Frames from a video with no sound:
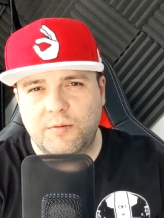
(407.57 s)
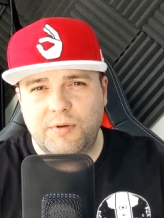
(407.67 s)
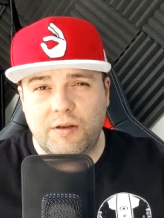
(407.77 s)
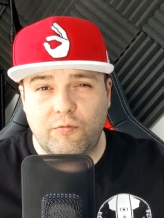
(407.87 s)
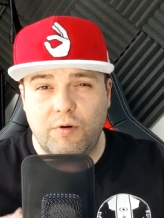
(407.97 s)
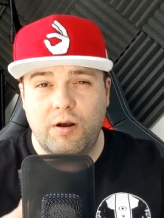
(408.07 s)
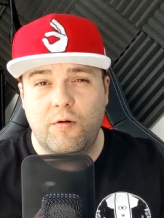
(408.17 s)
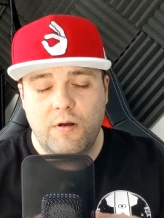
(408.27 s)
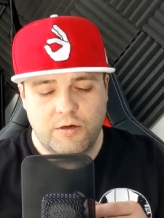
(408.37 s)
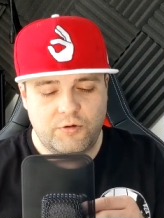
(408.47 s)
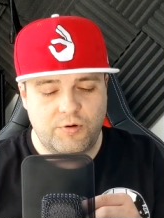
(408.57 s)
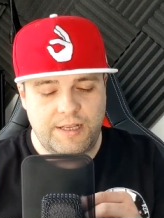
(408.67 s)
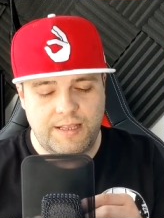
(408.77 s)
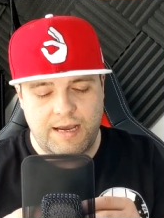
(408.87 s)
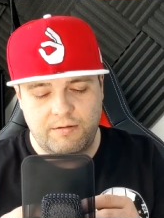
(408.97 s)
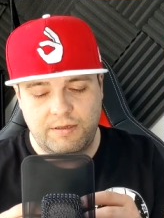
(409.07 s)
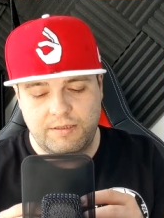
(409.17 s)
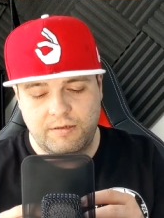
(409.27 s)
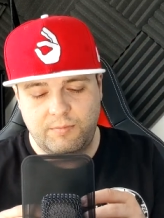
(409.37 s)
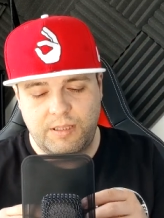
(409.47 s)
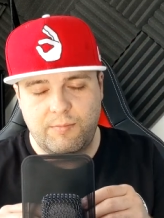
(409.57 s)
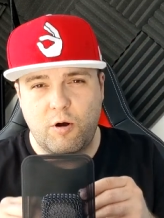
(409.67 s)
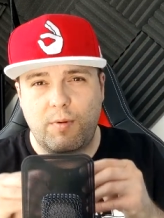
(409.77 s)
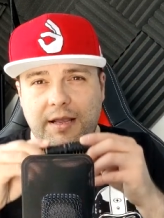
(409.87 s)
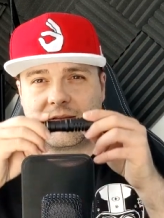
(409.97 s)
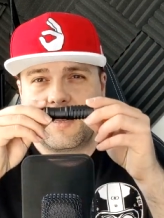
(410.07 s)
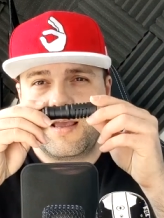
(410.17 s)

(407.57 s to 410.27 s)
be the real treat now. This is gonna be the moment.